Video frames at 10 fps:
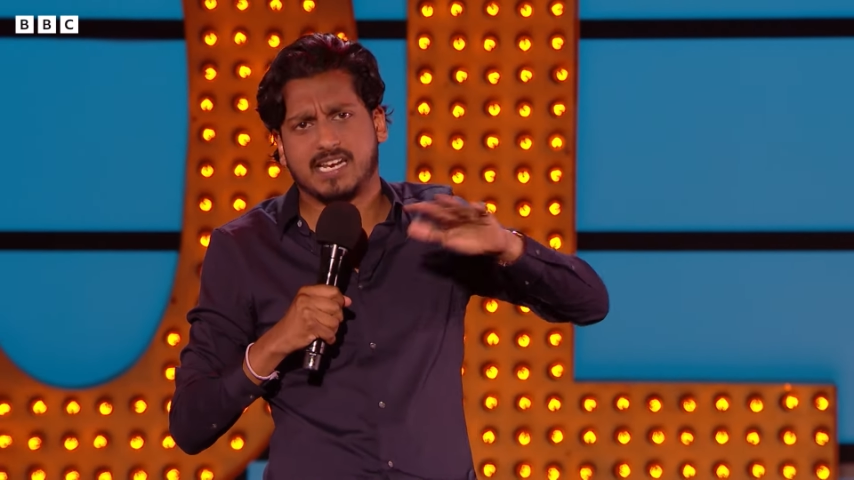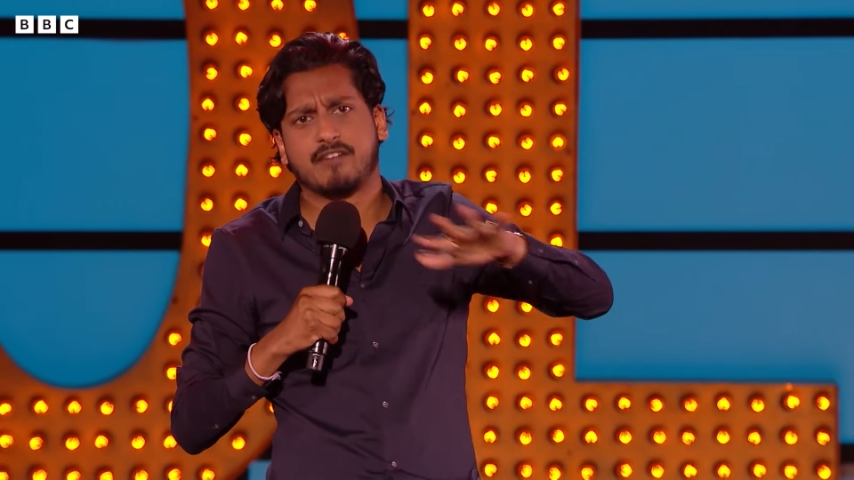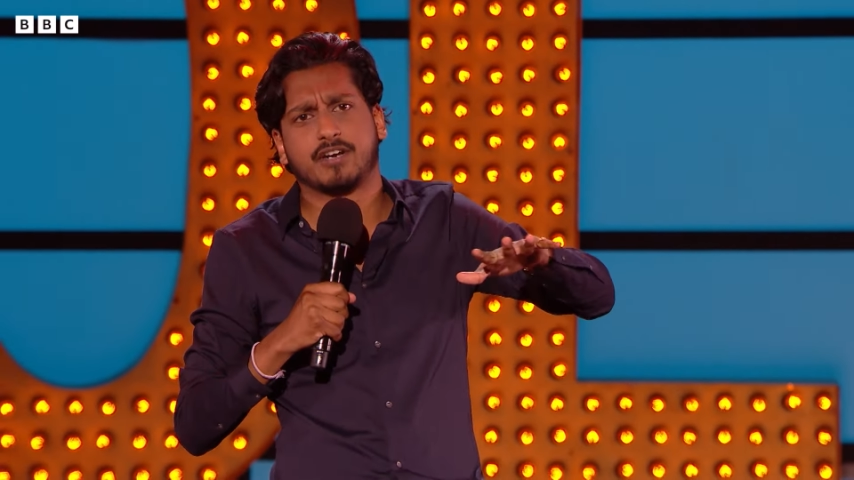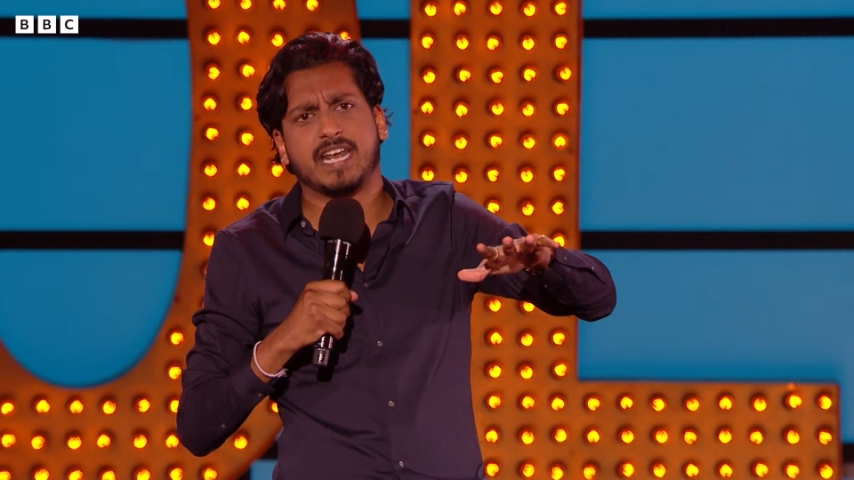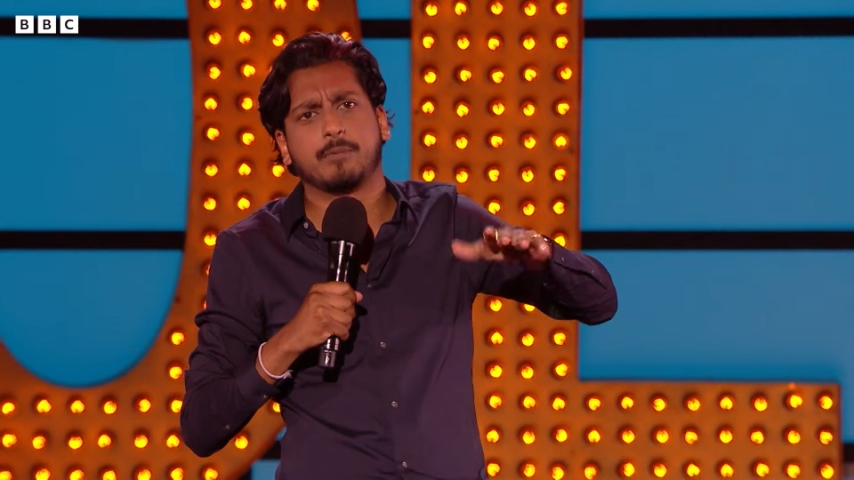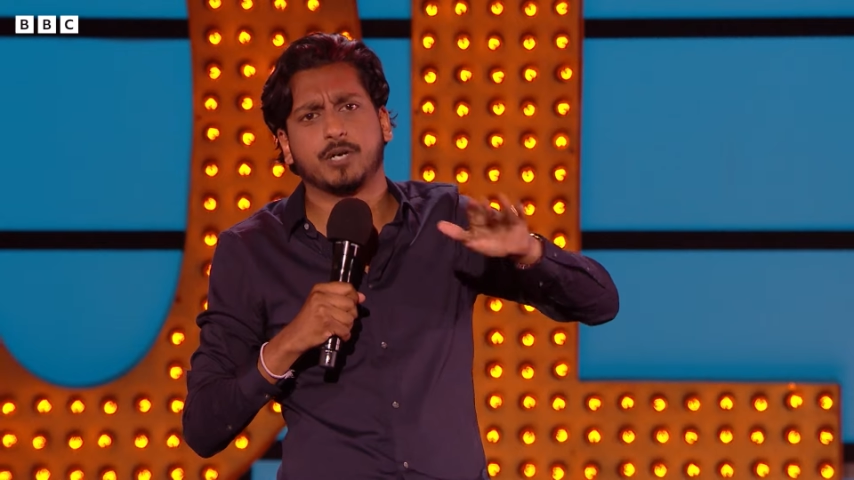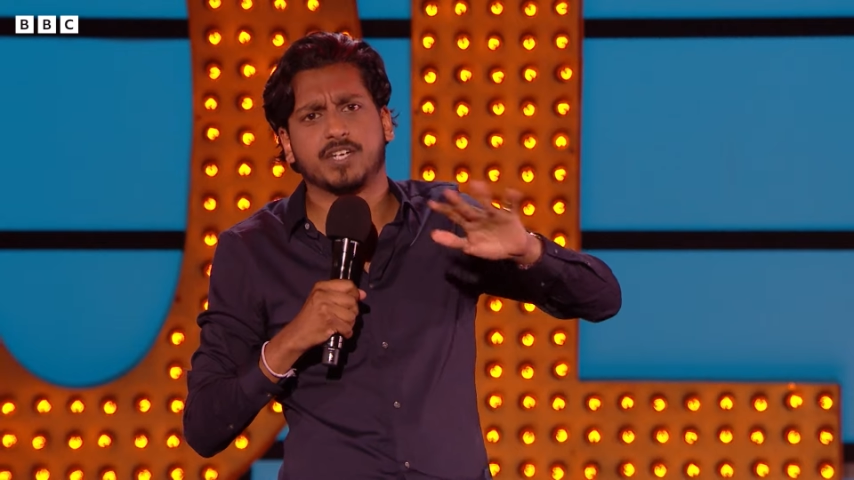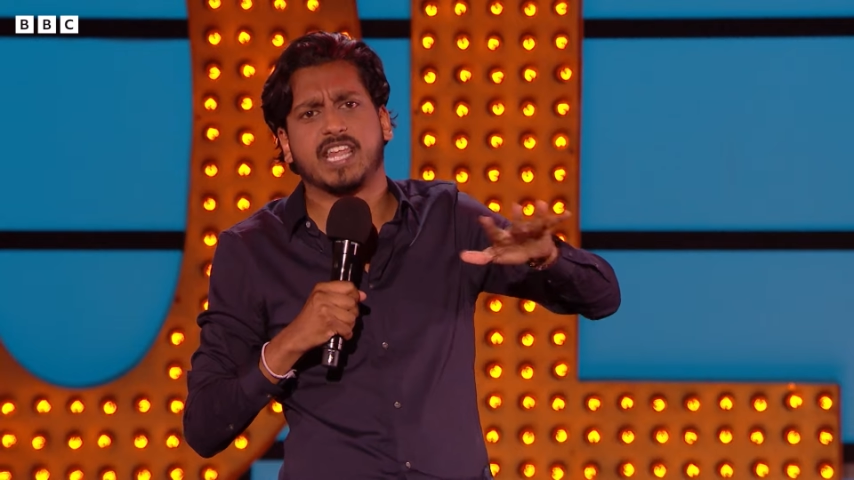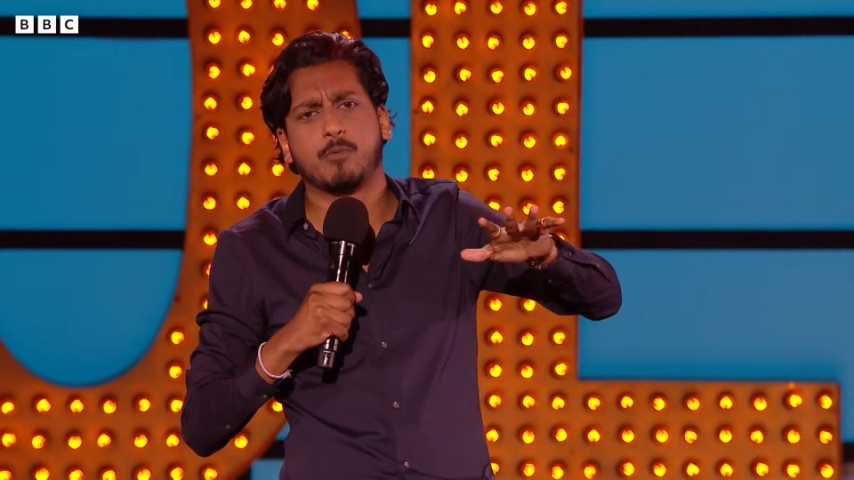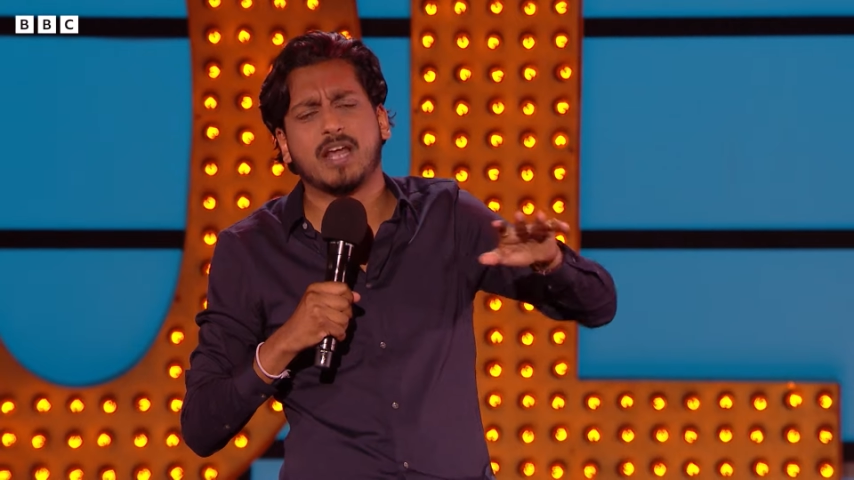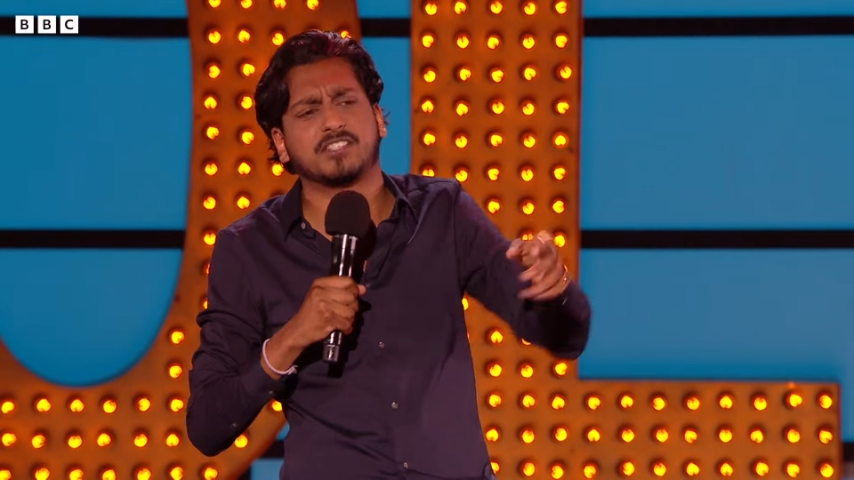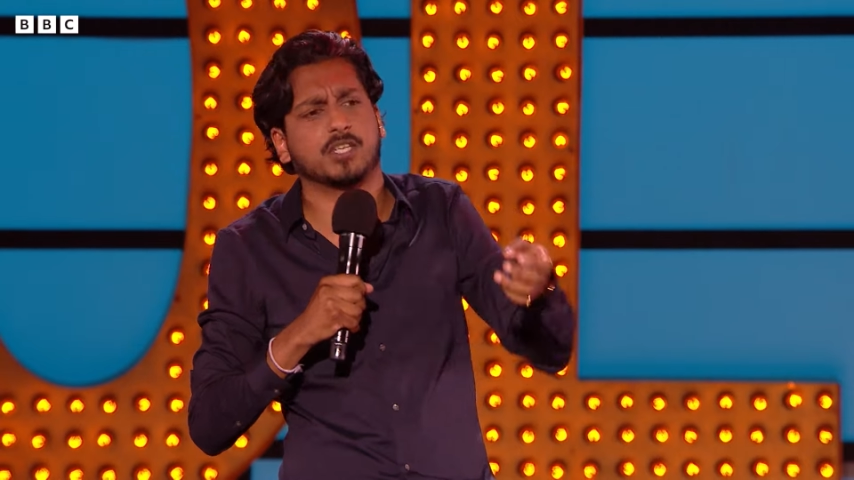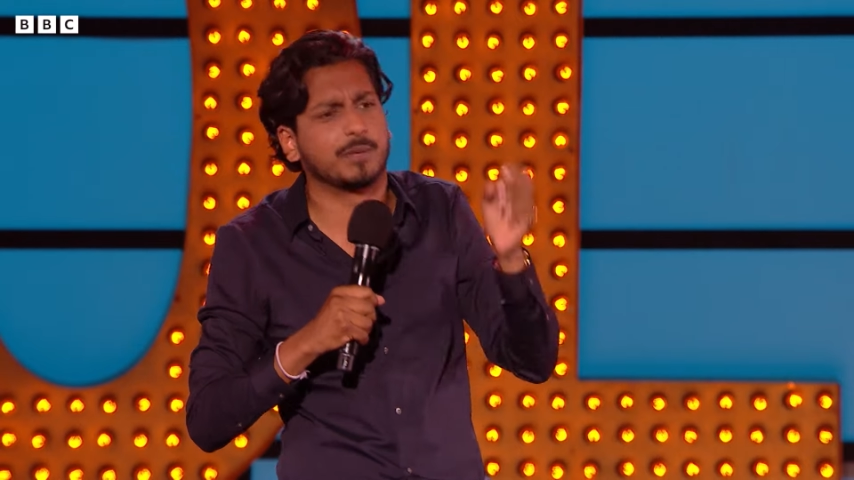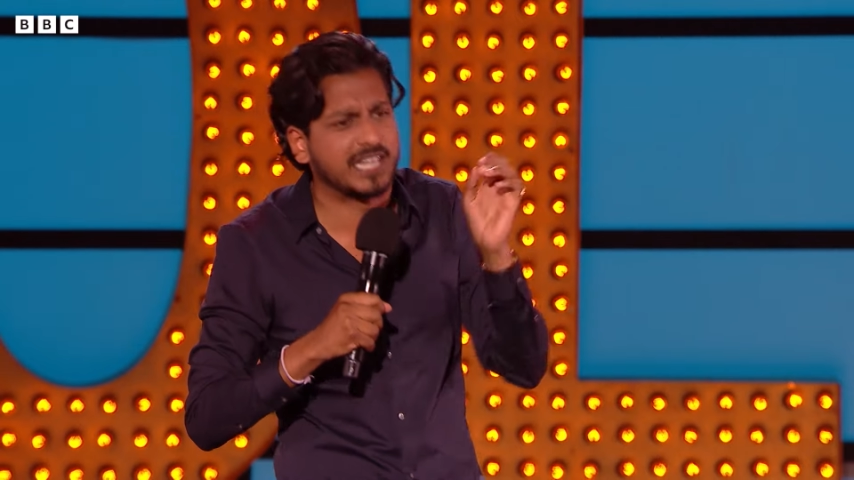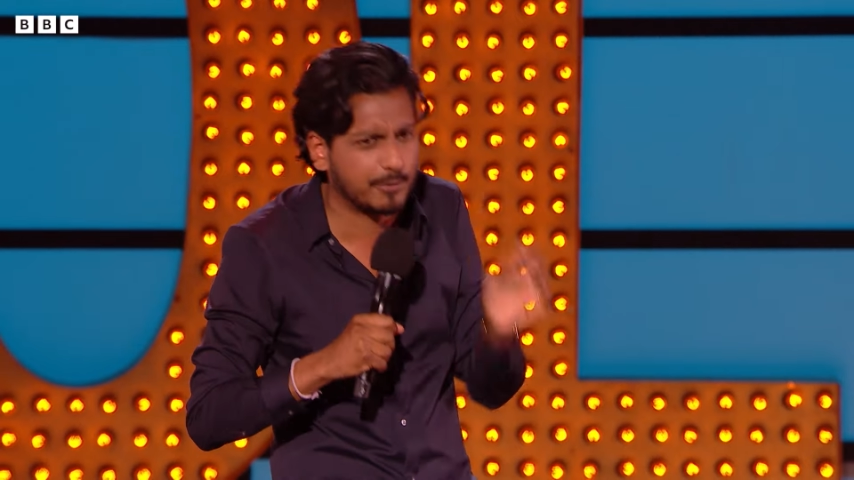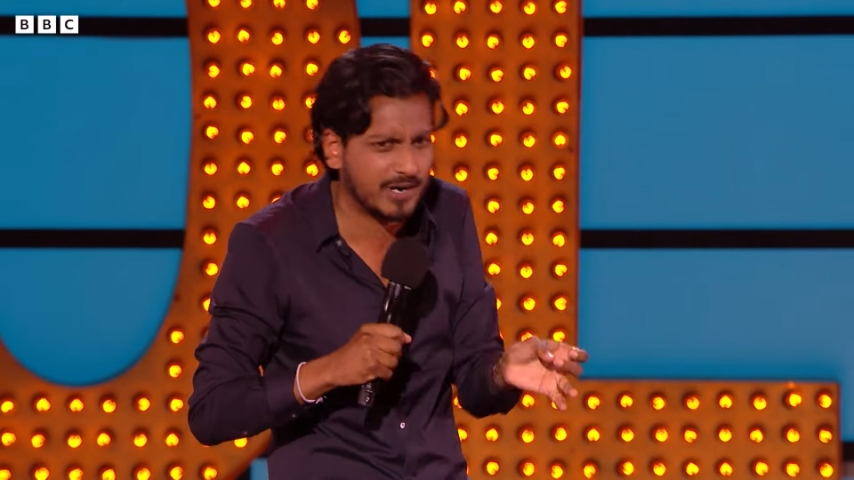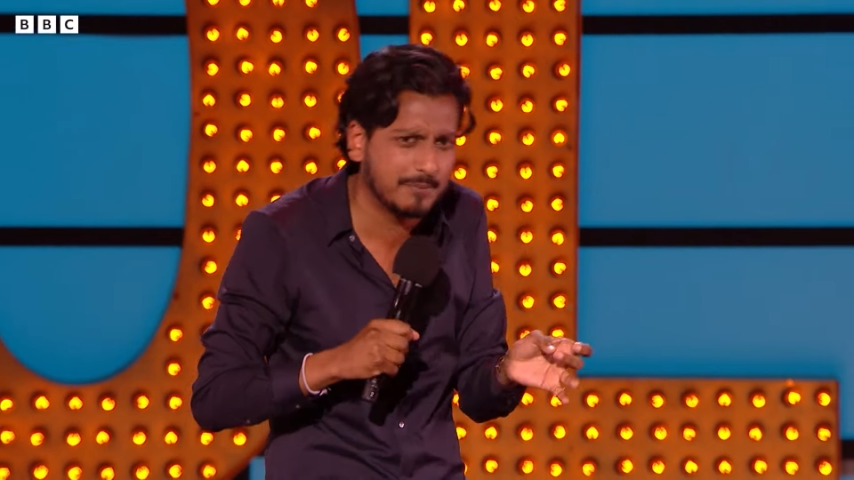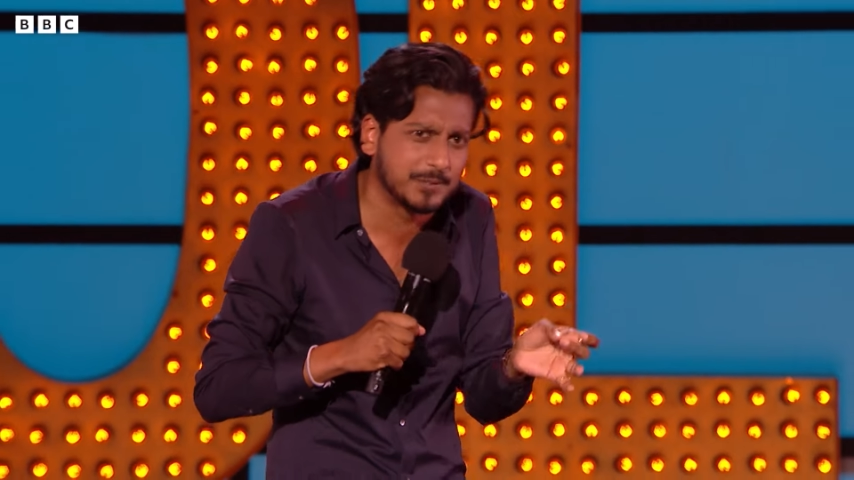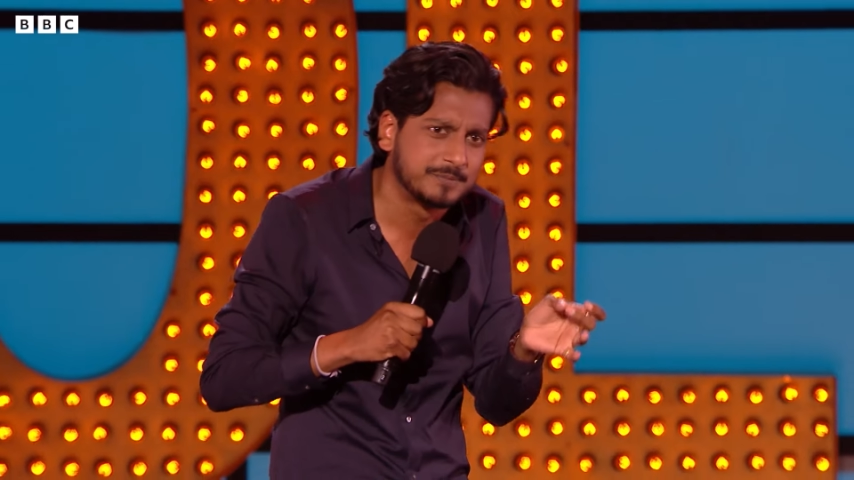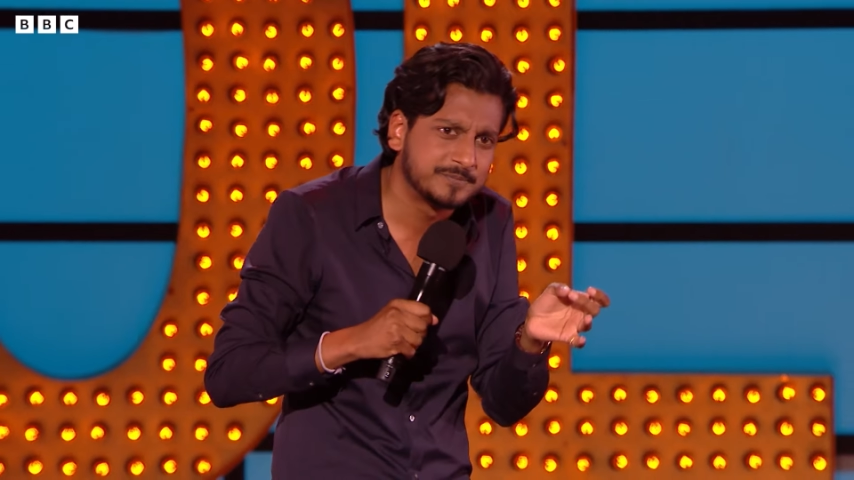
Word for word: in every neighborhood they went to, but they were able.